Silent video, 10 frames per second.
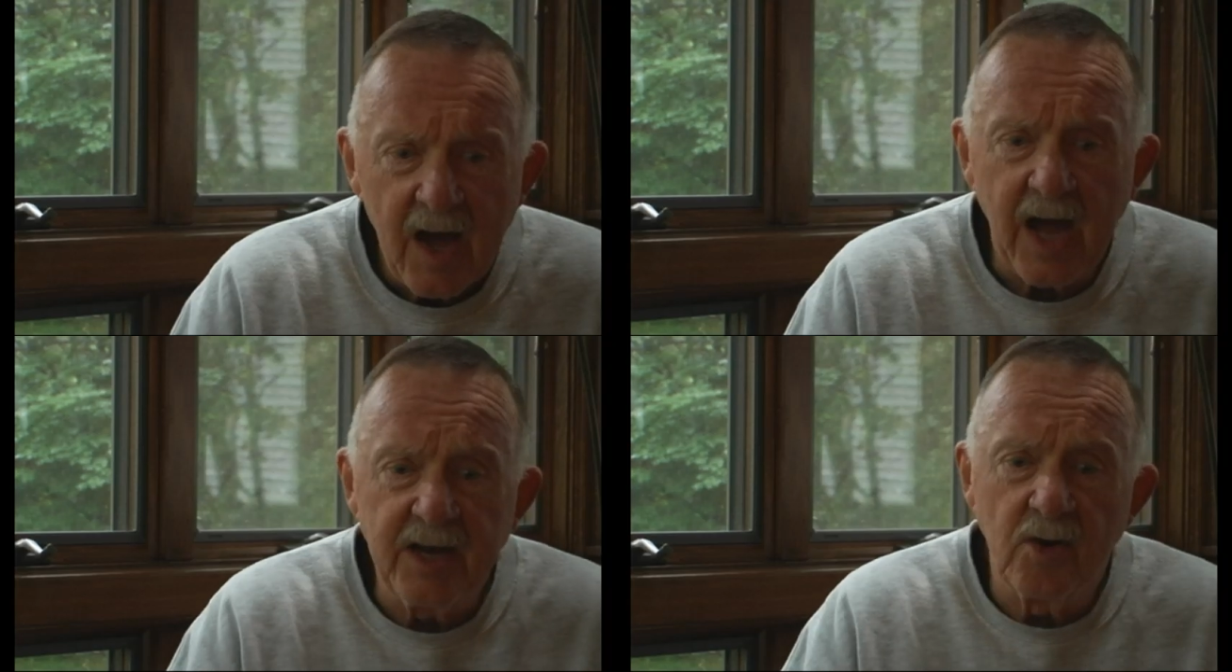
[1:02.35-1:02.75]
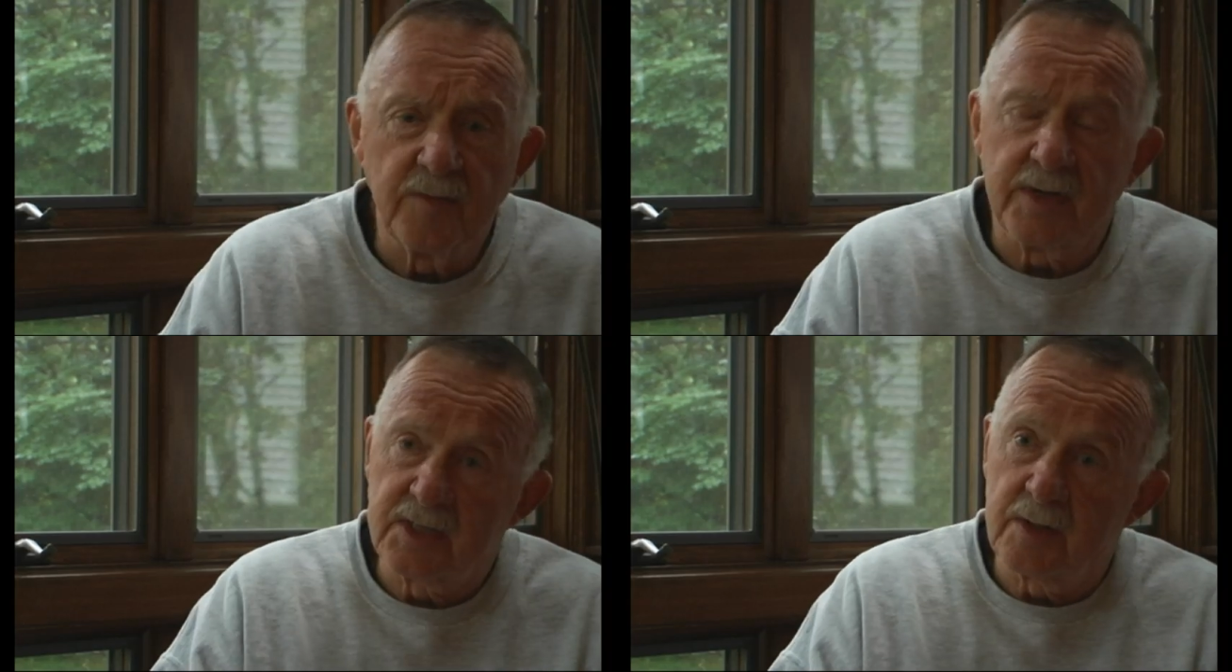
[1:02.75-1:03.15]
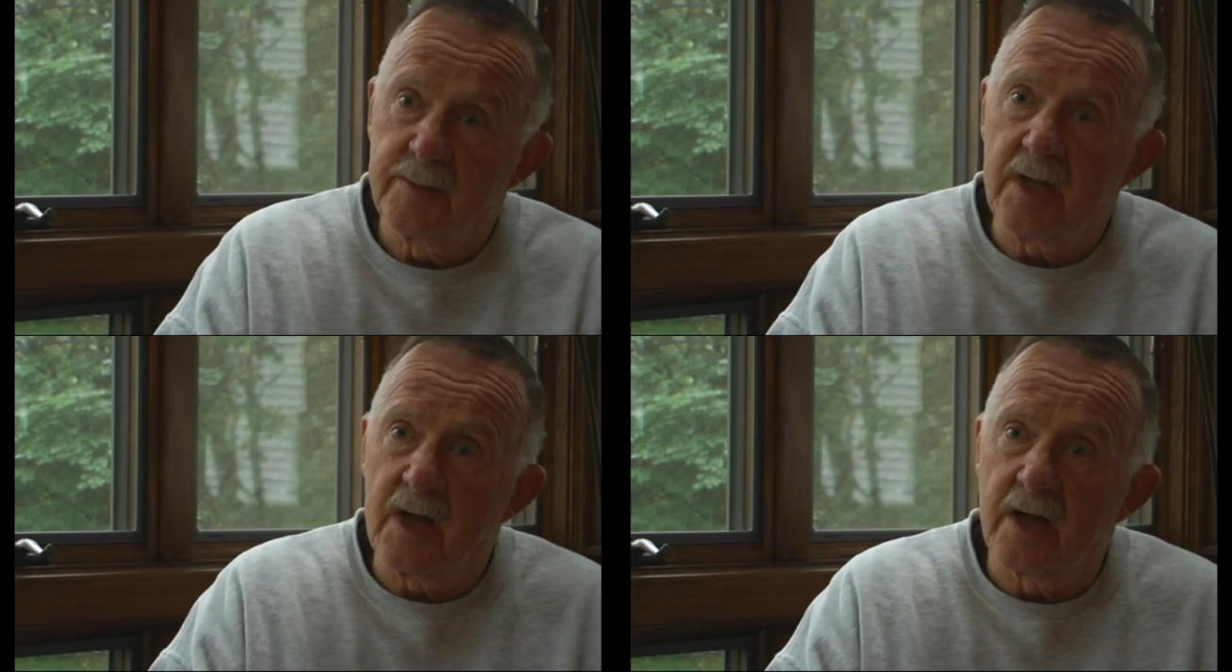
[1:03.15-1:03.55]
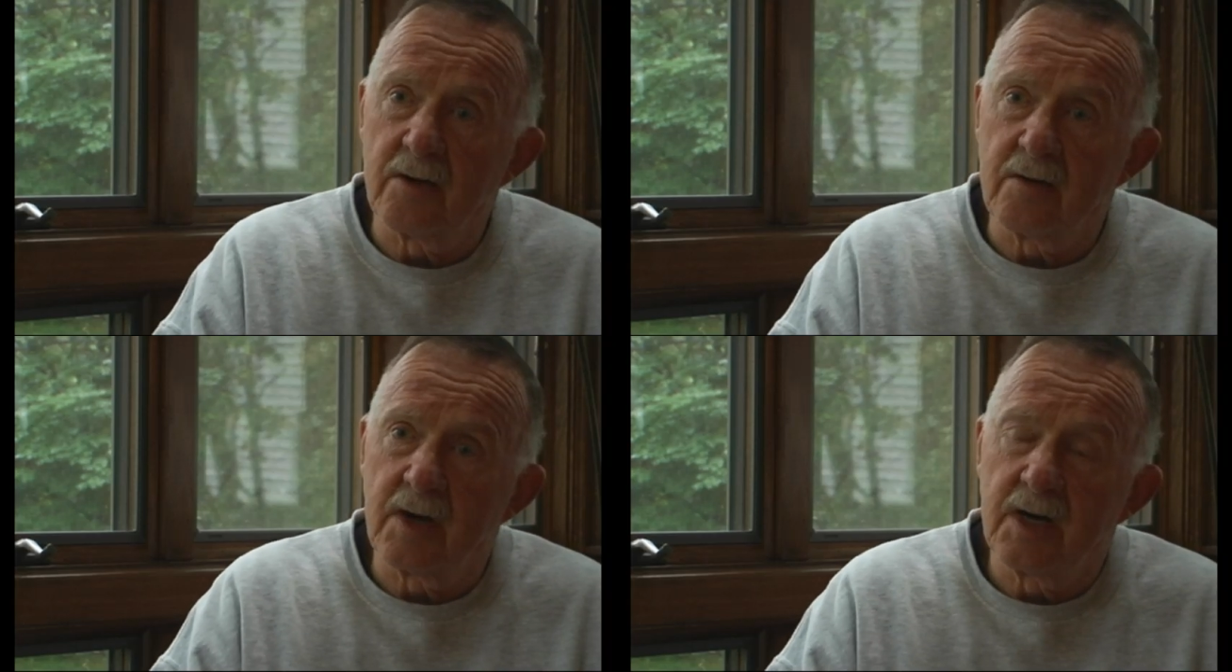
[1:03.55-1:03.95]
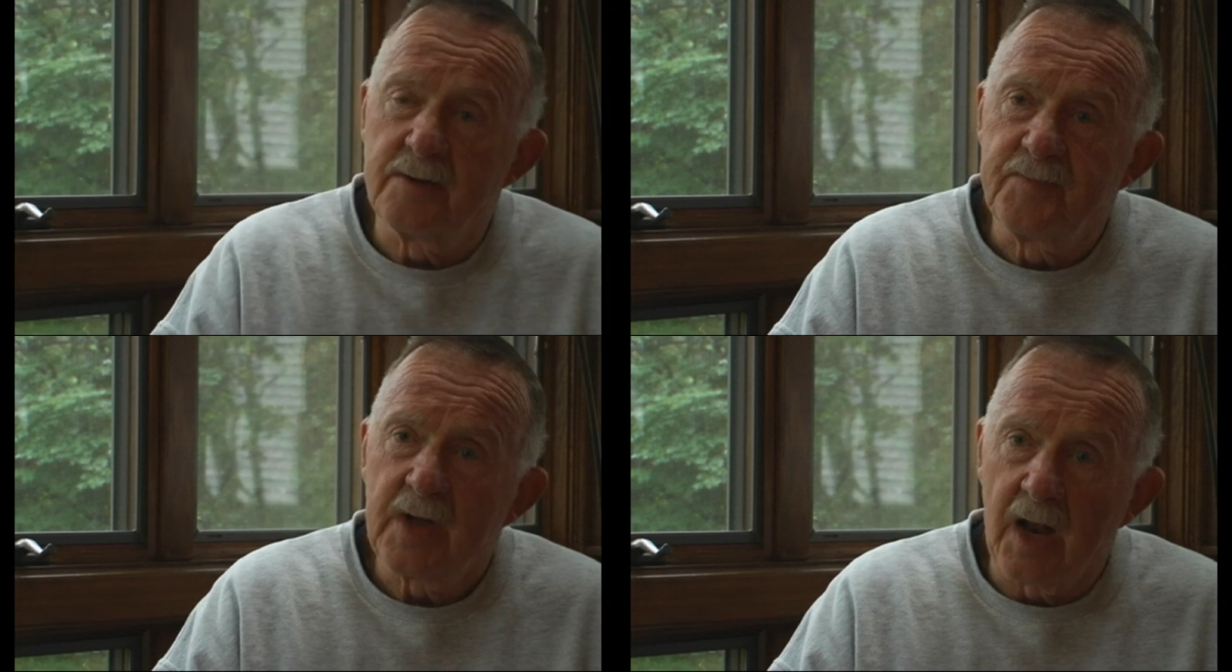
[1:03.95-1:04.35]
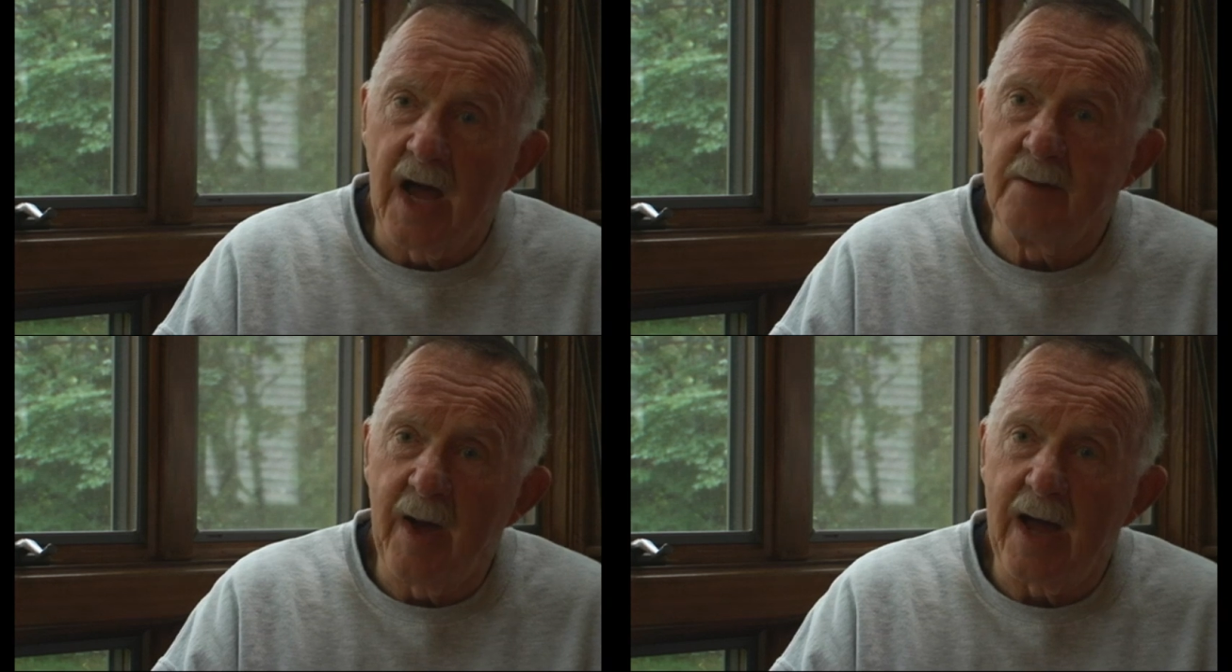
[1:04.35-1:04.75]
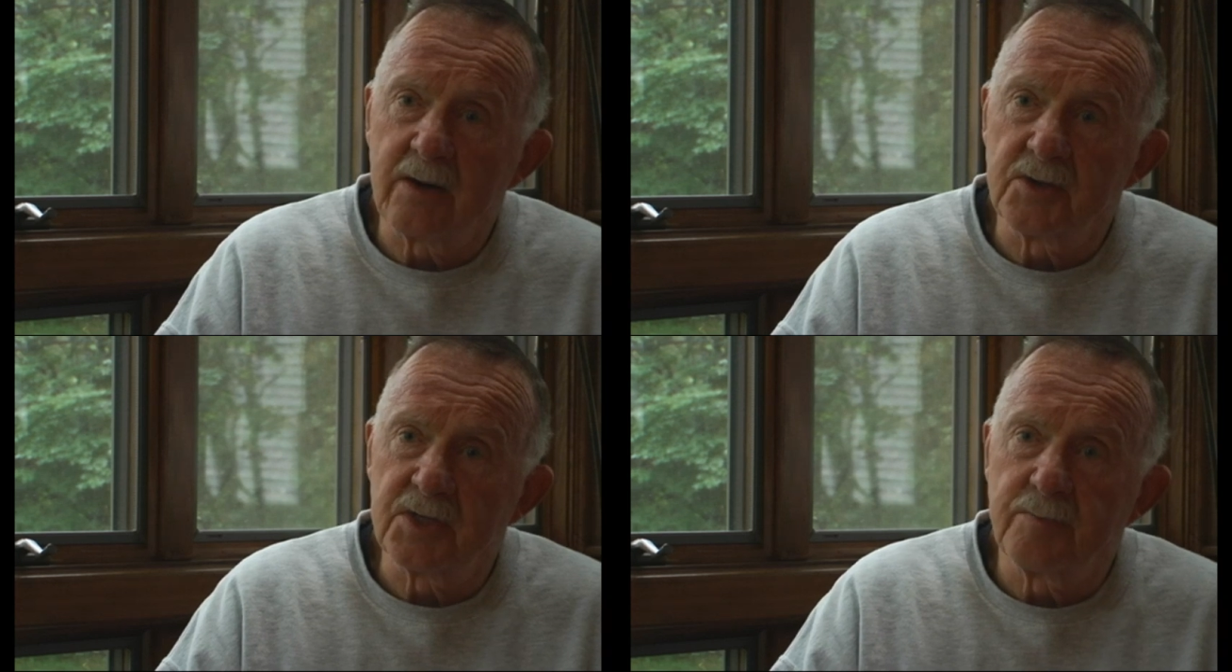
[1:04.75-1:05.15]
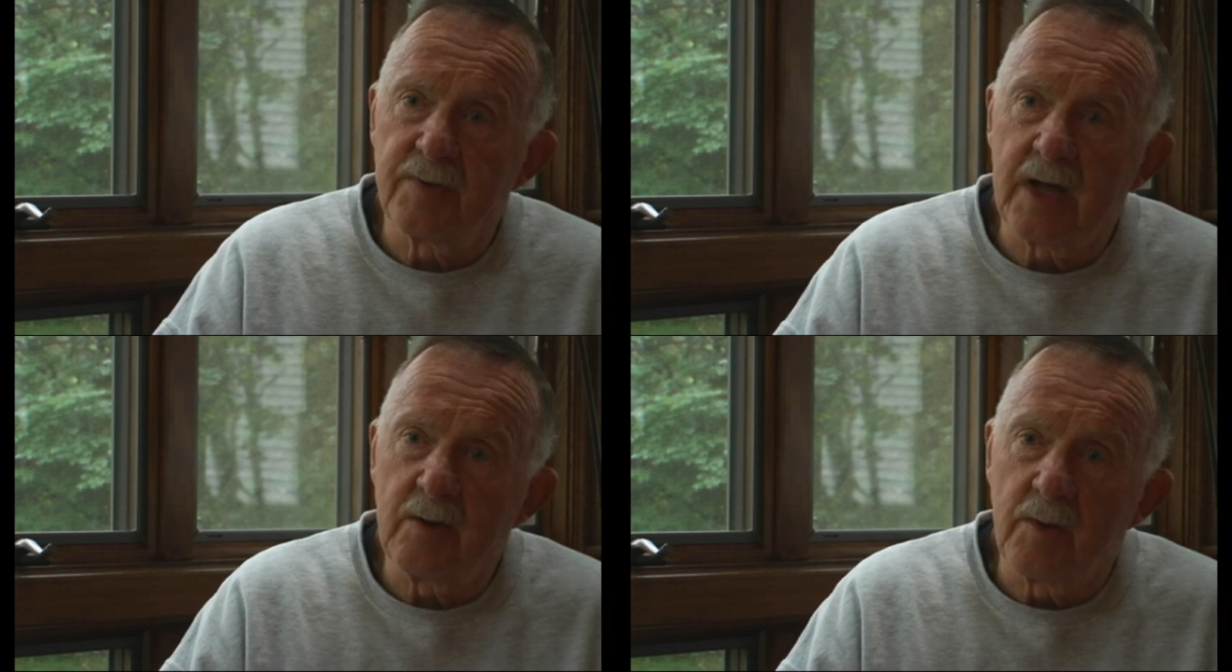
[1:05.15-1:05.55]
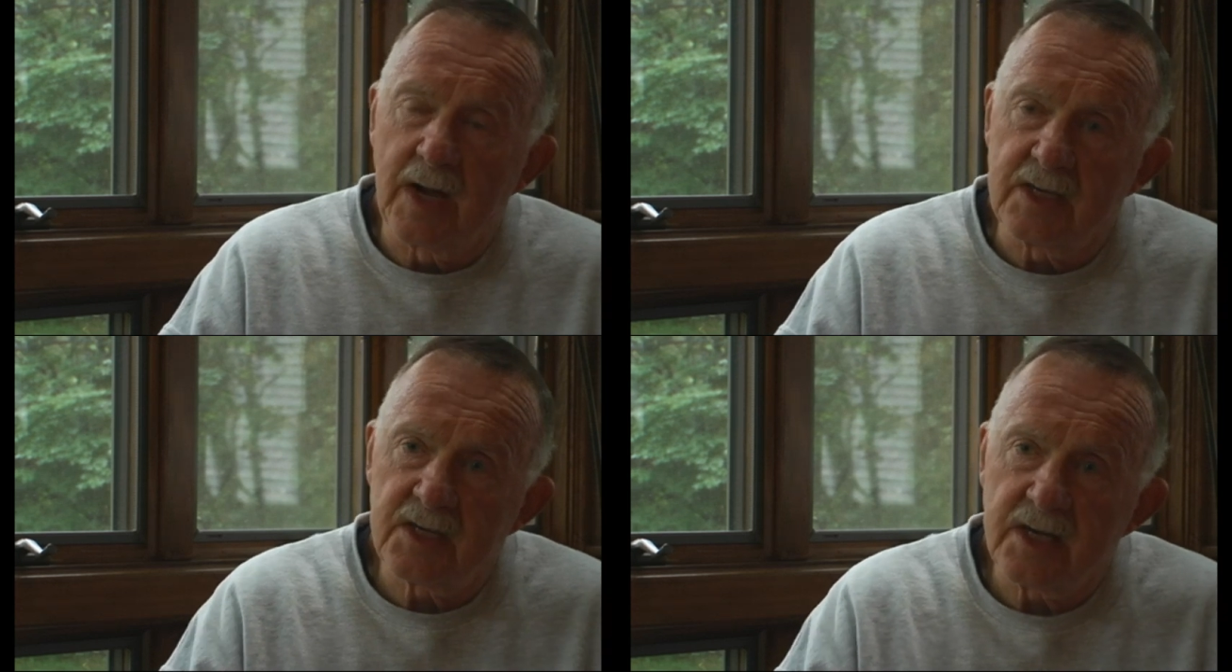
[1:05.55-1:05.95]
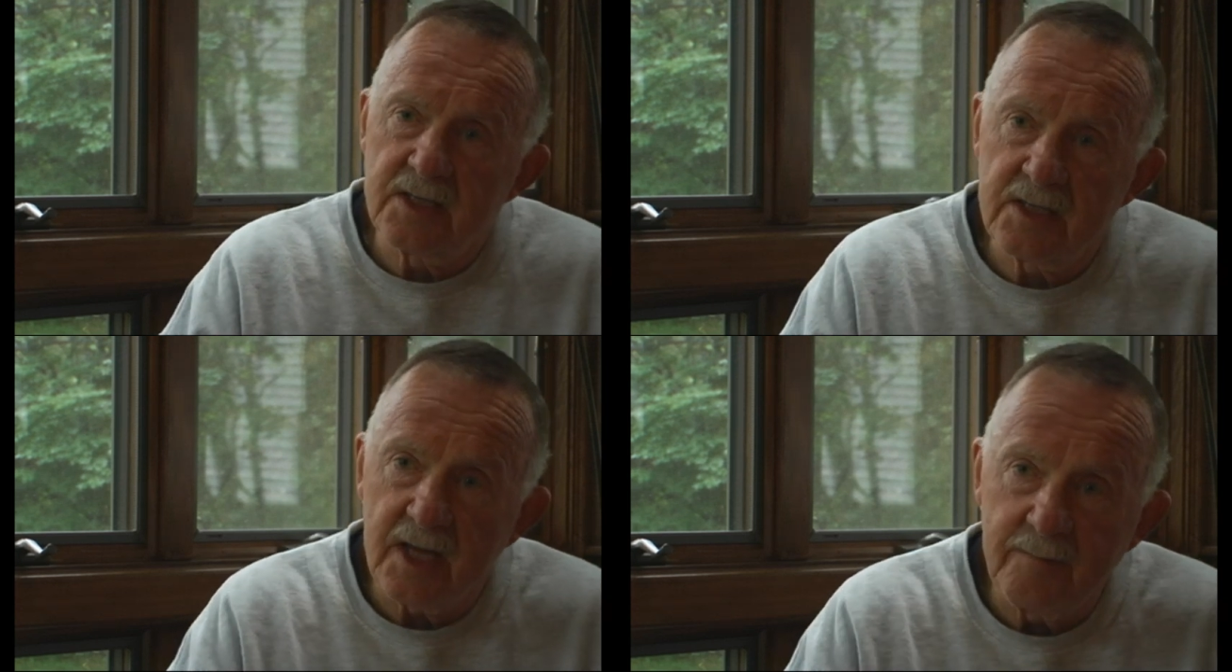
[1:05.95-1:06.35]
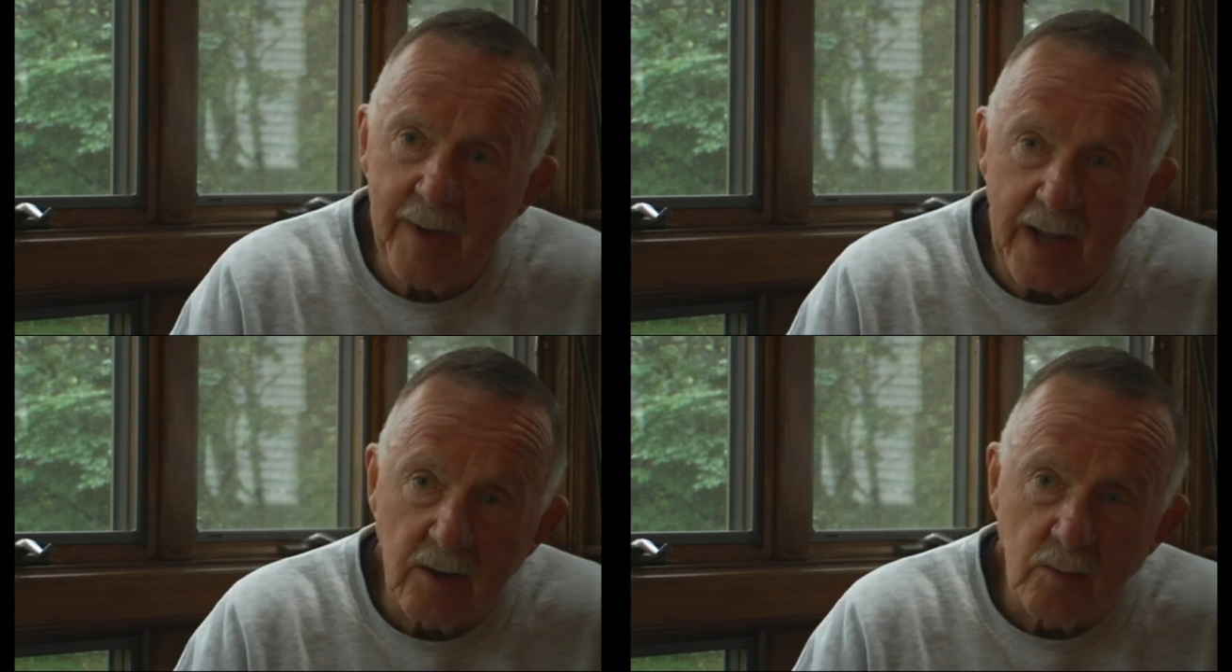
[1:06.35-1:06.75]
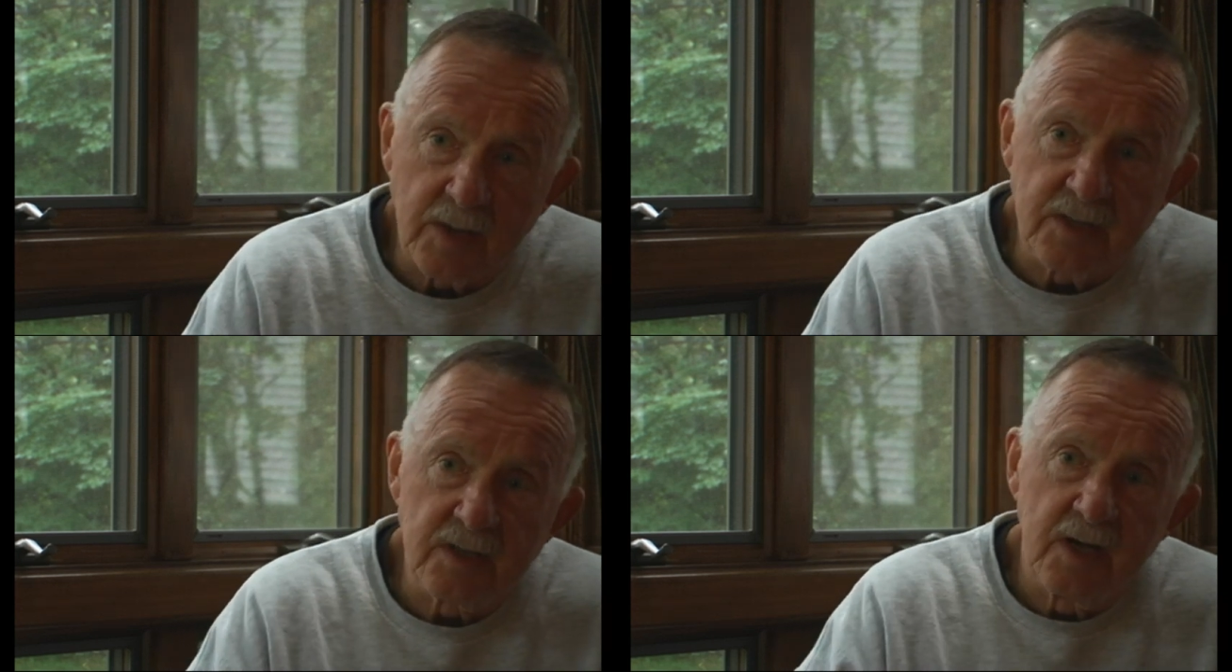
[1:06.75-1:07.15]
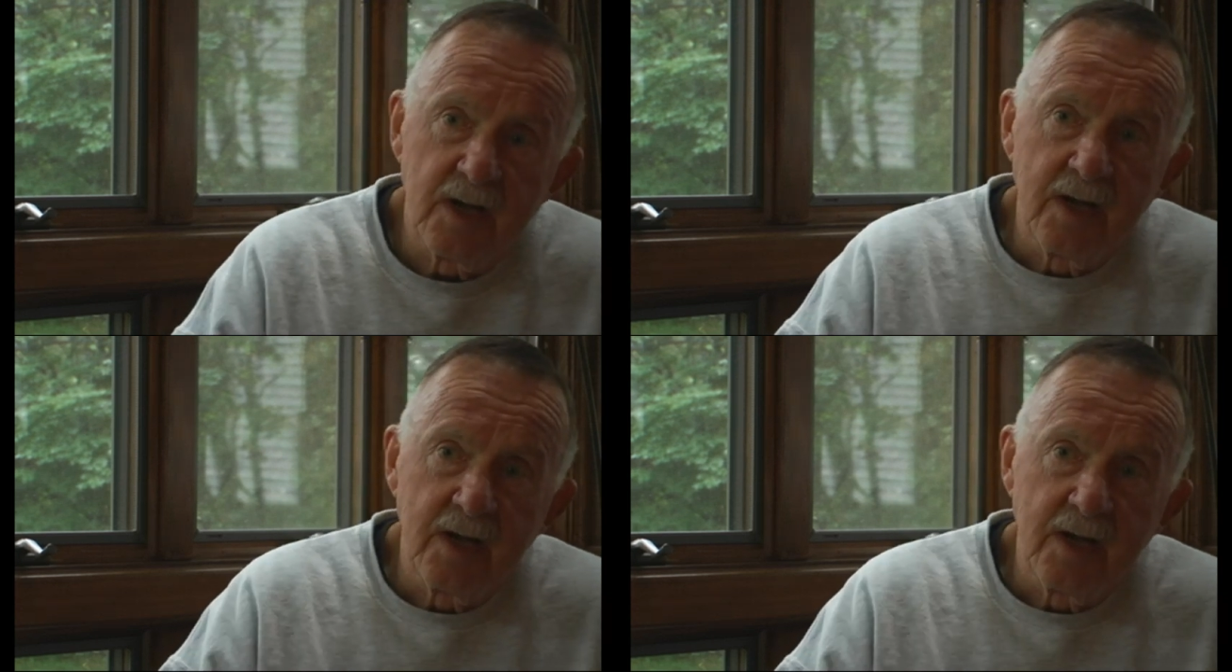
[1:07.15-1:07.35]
I know that some of the other uh, linebackers that play when I say Steve Maidlow was